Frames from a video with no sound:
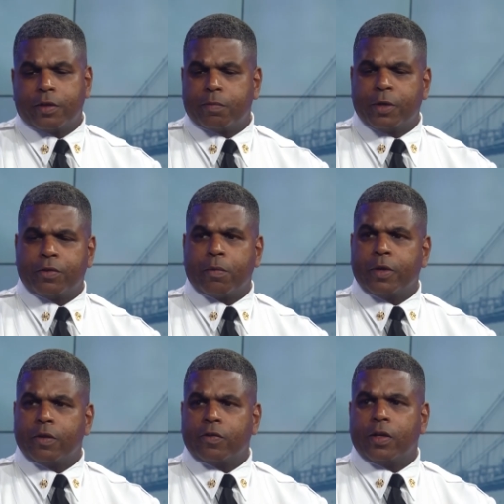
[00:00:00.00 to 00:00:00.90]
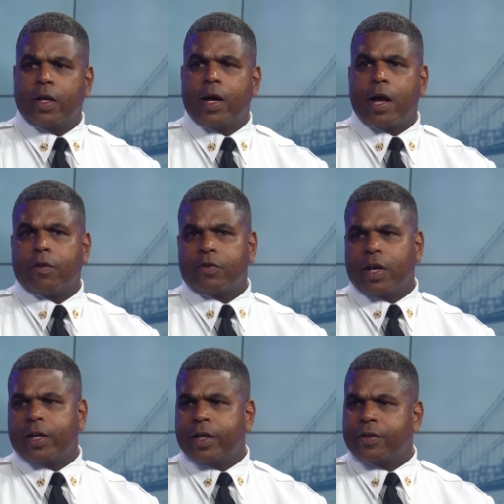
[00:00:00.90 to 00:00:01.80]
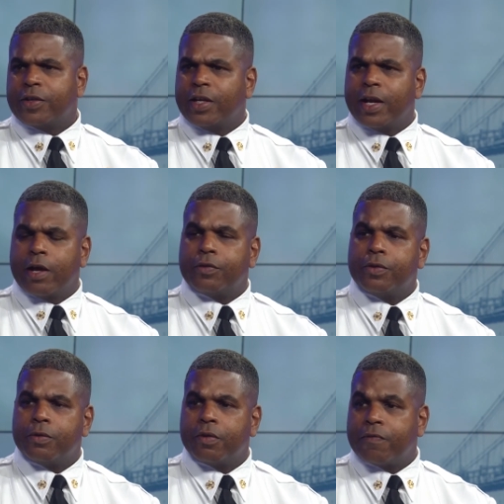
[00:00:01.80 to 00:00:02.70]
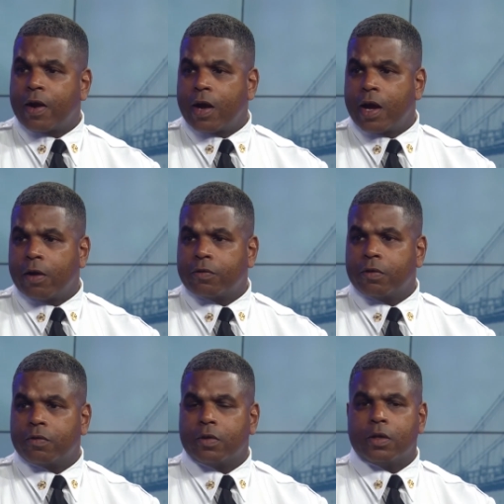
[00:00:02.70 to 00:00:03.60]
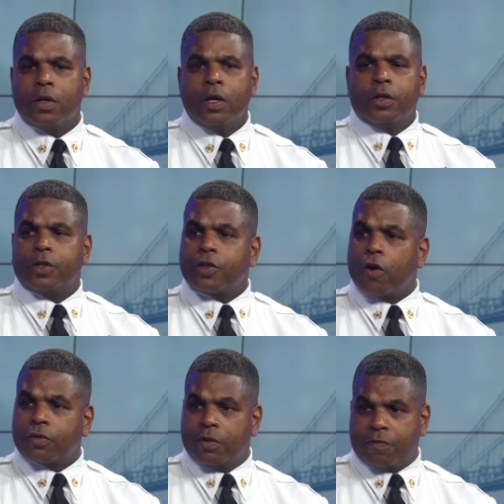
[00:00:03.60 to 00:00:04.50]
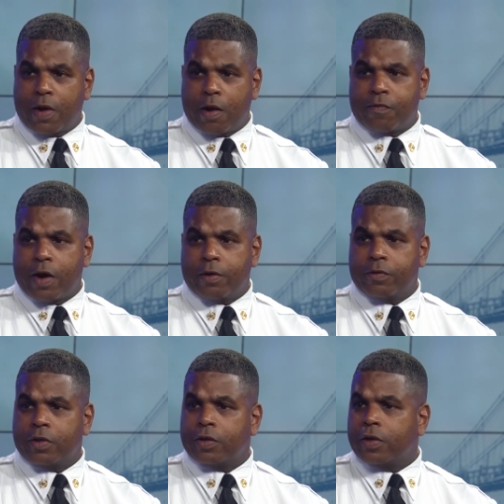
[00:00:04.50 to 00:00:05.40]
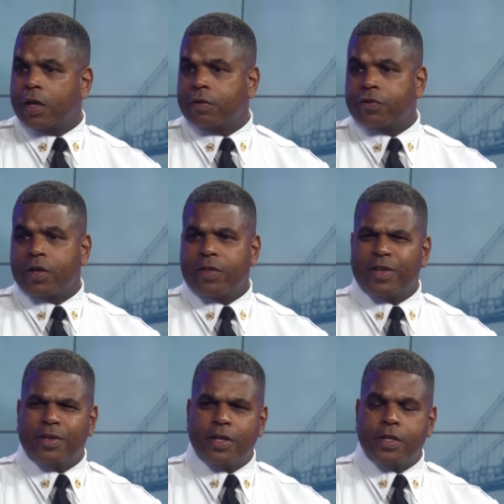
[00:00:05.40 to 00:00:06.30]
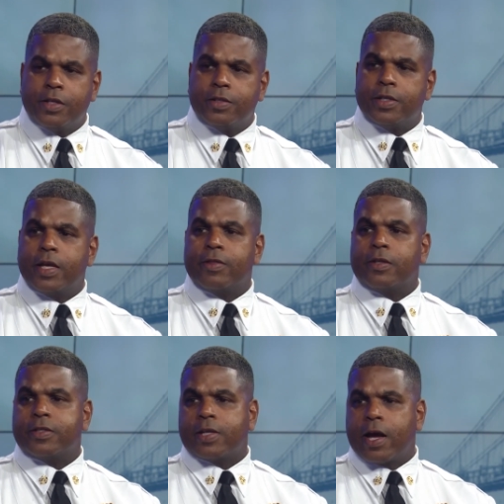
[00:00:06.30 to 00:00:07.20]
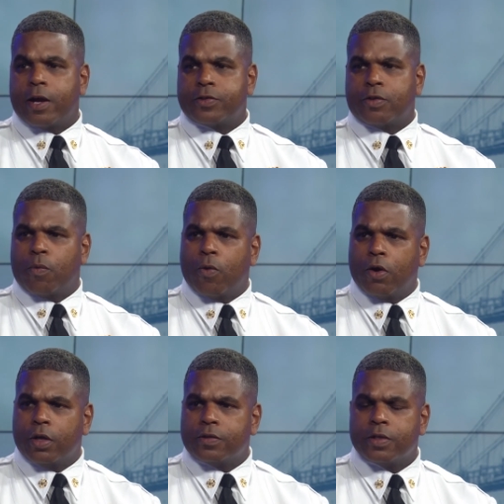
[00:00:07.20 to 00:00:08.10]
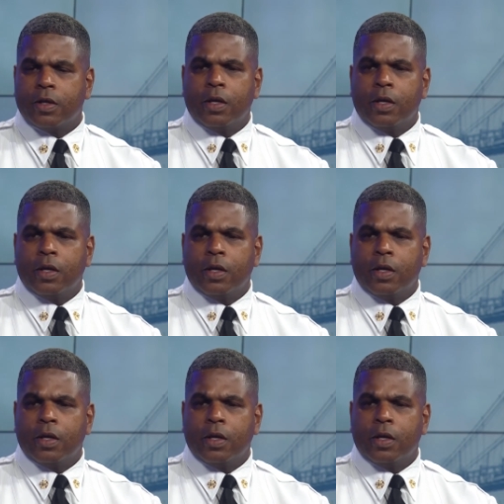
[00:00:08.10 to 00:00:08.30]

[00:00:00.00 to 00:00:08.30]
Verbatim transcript: It's been tremendously outstanding to get out to the firehouses and to talk to the firefighters and to understand the needs and the desires, the wants,